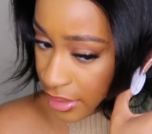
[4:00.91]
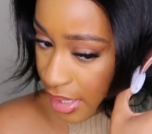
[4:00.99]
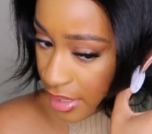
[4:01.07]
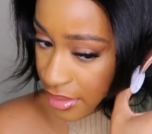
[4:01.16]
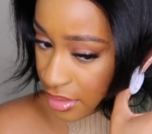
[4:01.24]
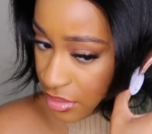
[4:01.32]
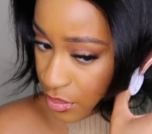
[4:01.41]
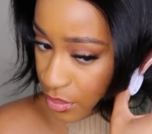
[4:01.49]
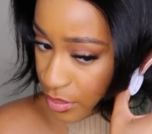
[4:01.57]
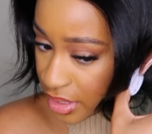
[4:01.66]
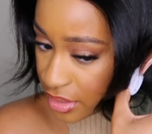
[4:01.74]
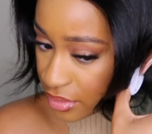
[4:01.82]
I like that
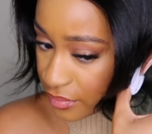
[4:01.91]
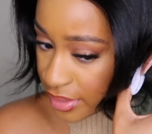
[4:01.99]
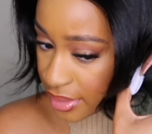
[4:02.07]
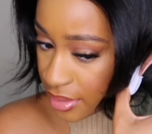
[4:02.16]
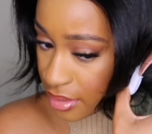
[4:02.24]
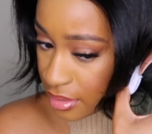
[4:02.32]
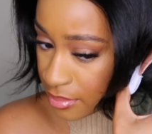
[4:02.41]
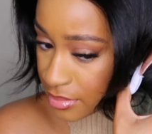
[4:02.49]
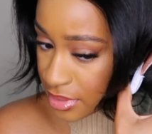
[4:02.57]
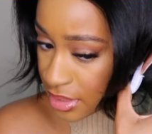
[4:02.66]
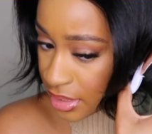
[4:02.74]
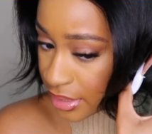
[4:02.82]
the wig already
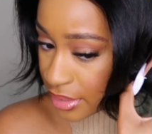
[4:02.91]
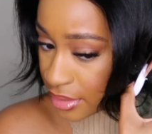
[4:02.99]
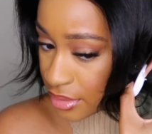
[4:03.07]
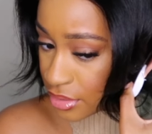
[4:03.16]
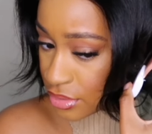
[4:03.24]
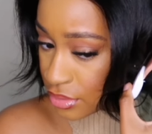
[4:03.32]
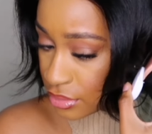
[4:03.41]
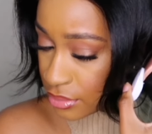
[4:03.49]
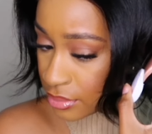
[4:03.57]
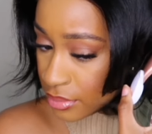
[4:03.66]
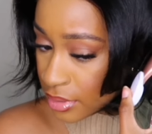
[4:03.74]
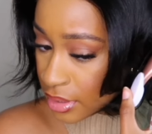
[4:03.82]
comes layered, so